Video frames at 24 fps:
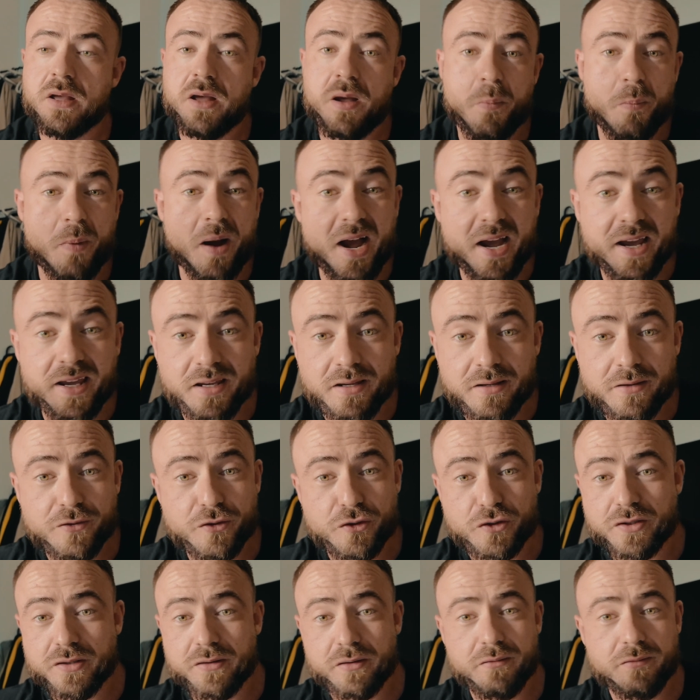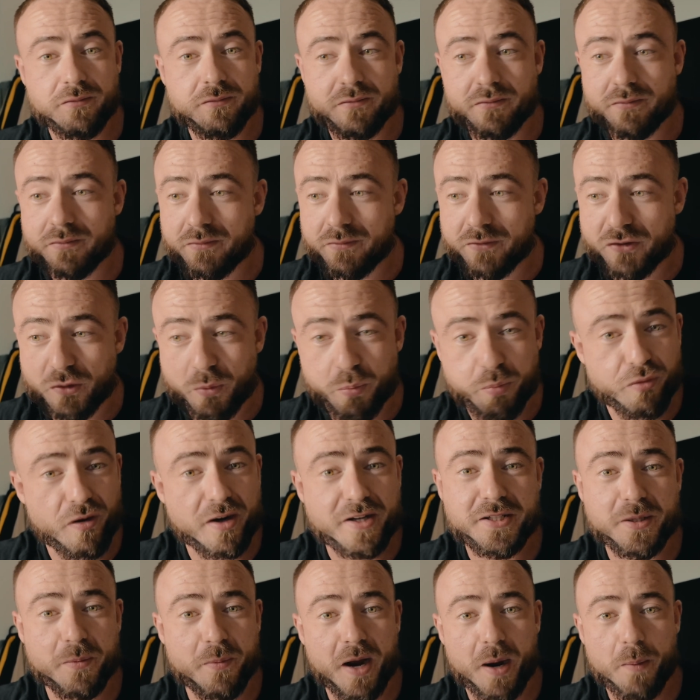by just
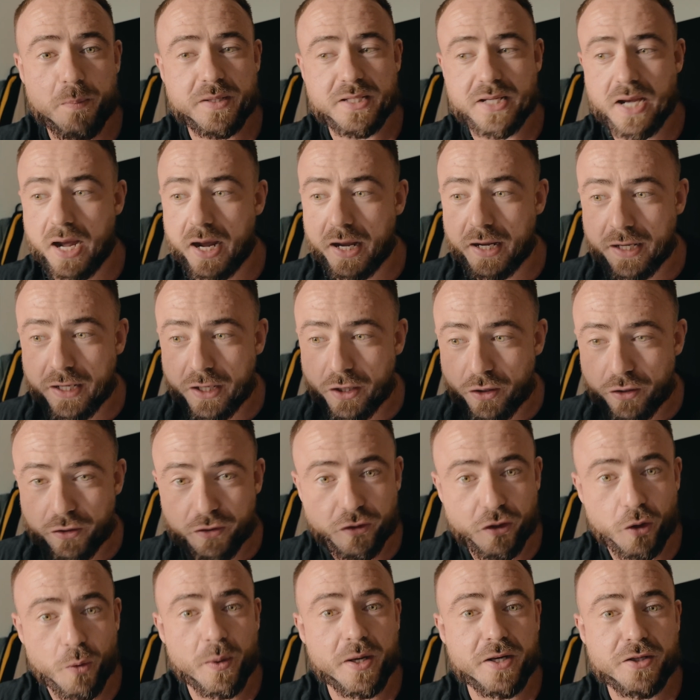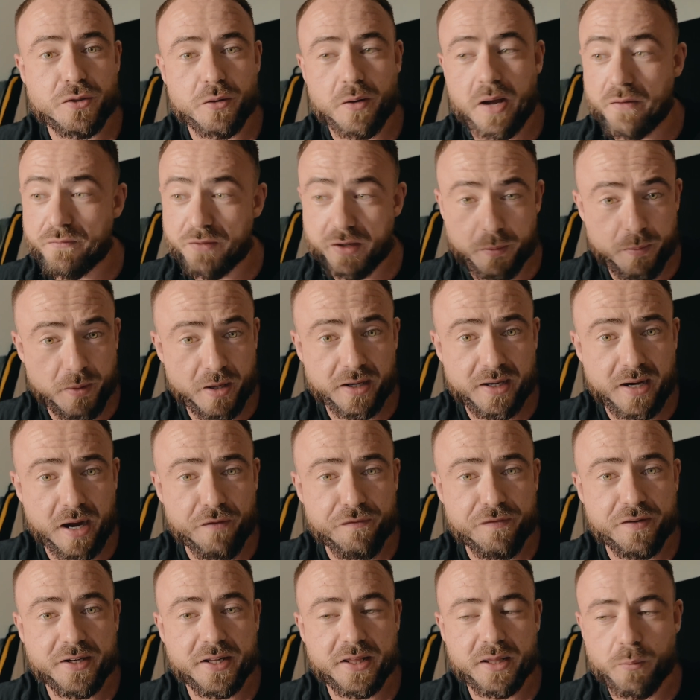suppressing my appetite, having a bit of
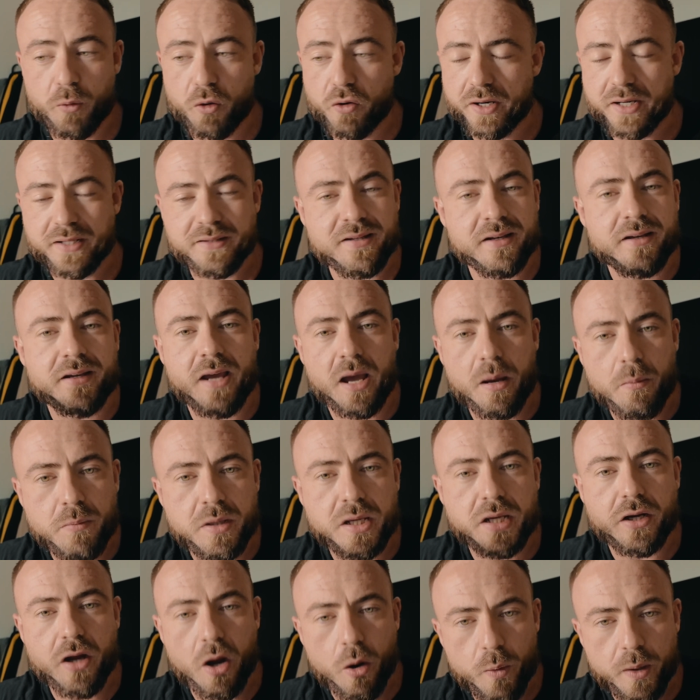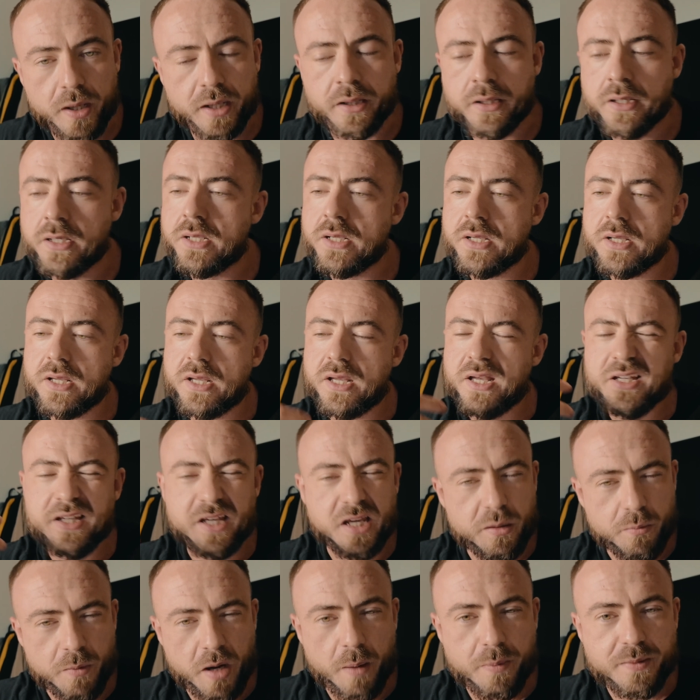caffeine in the morning to get me going,
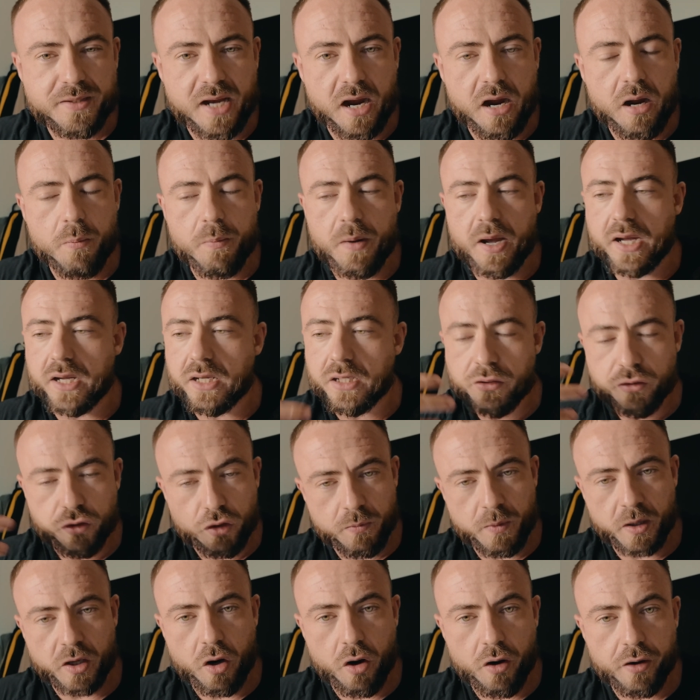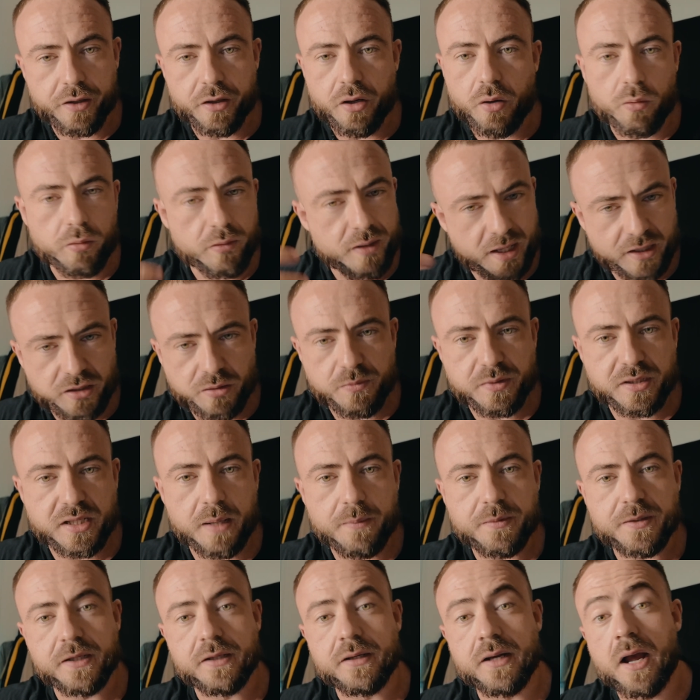keep my appetite at bay, do my cardio, get some
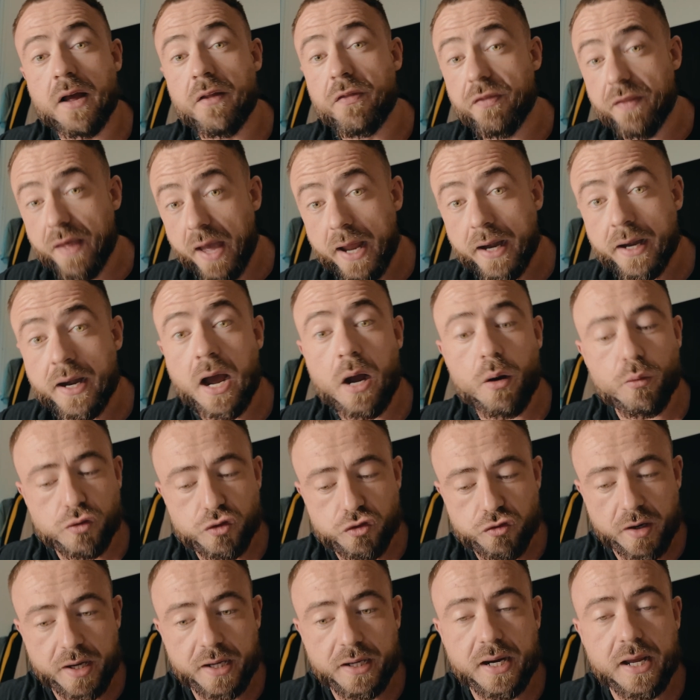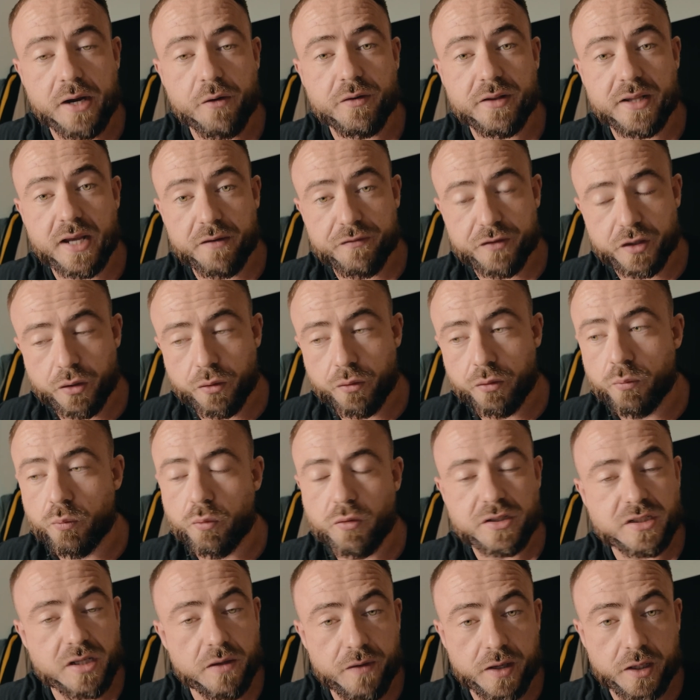steps in, and then I'll train later in the afternoon
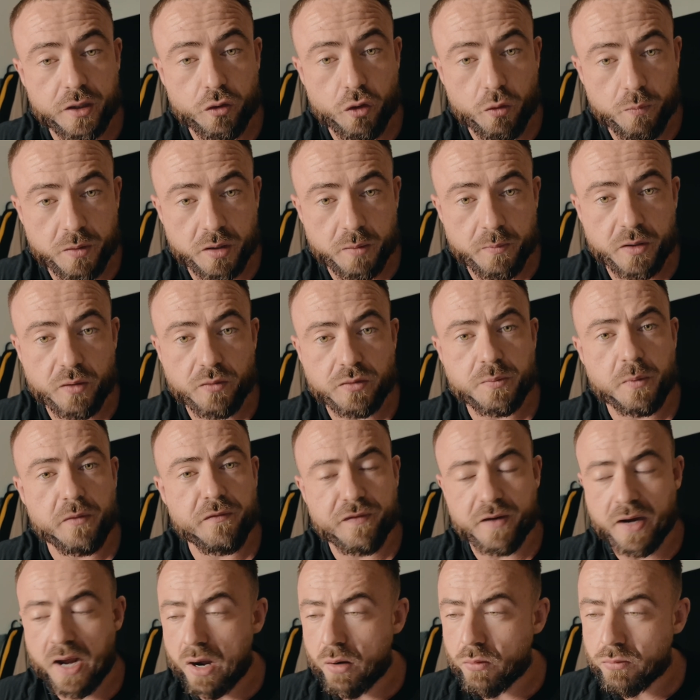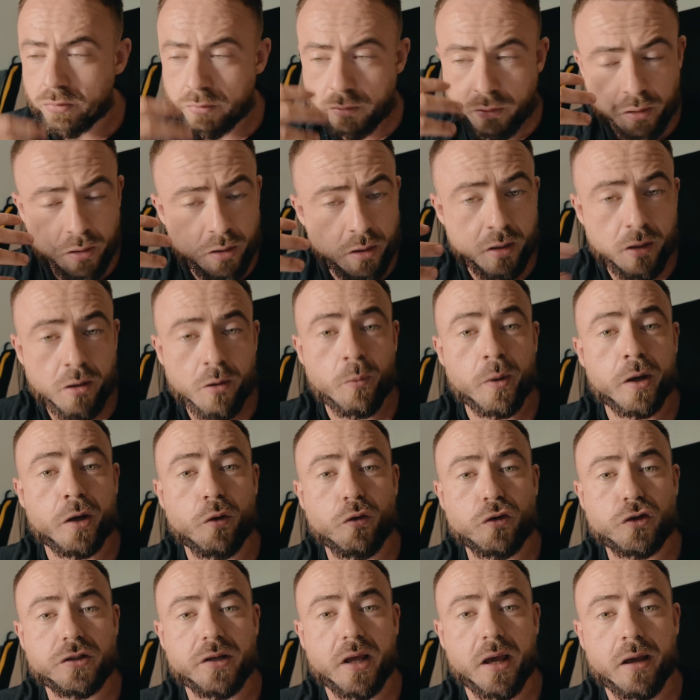once I've had a couple of meals. But for now, we're
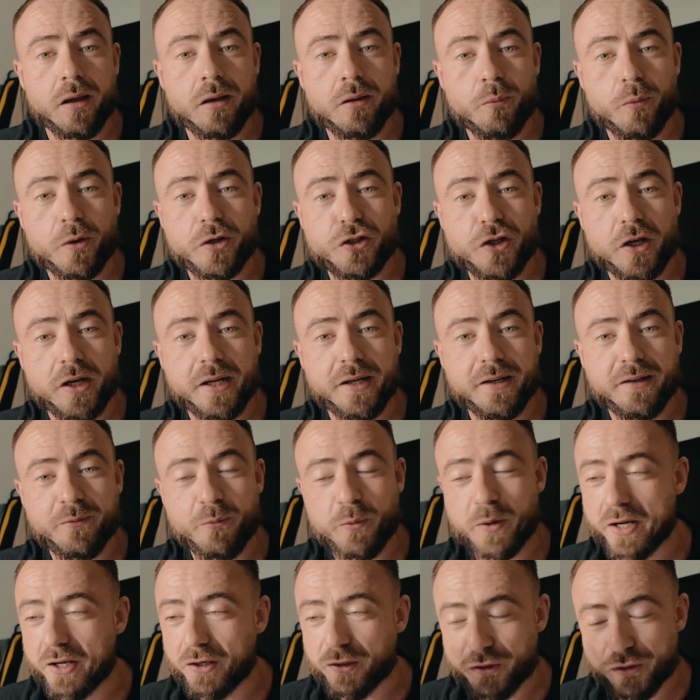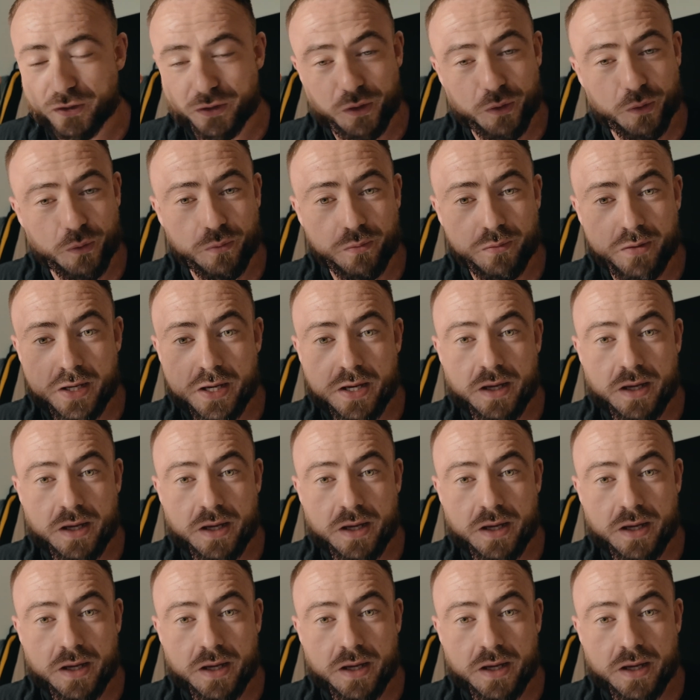cush there, we're chilling. We can just do